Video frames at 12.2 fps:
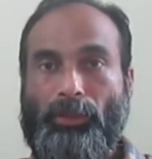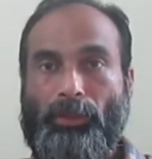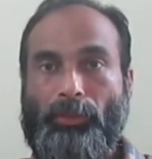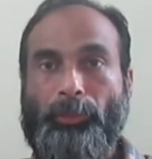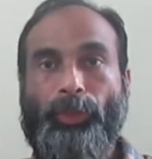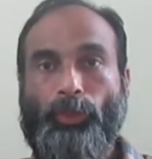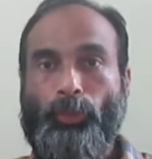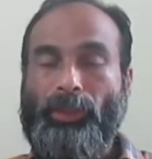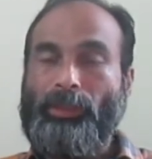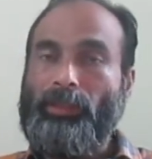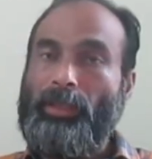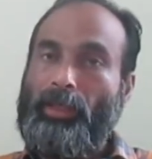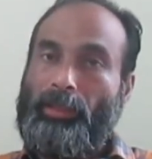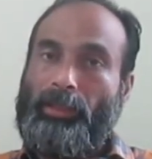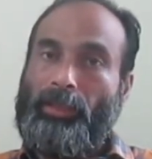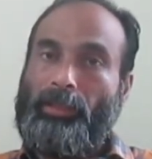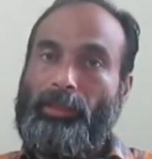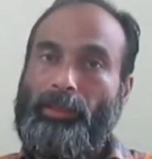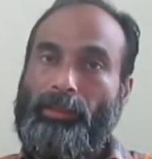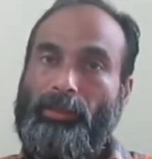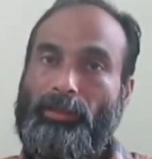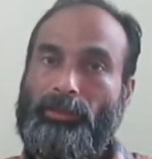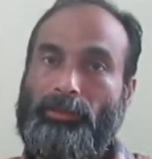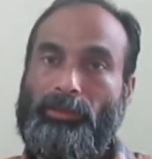between the array and linked
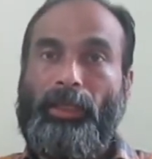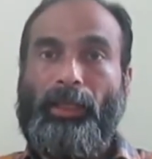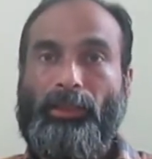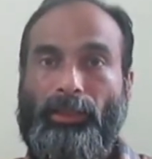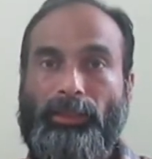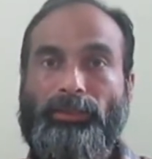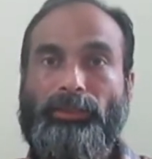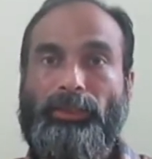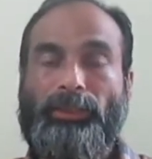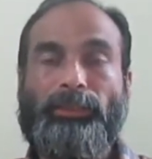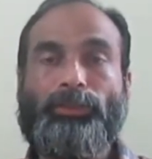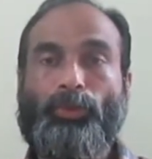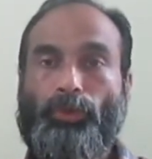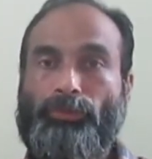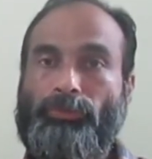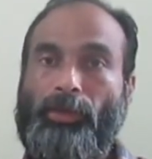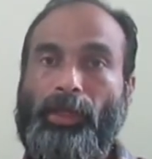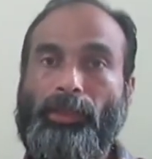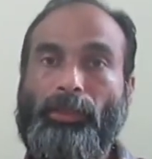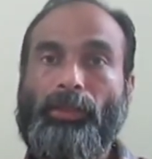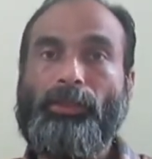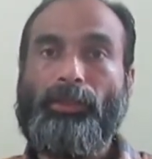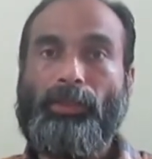list, that is ease of finding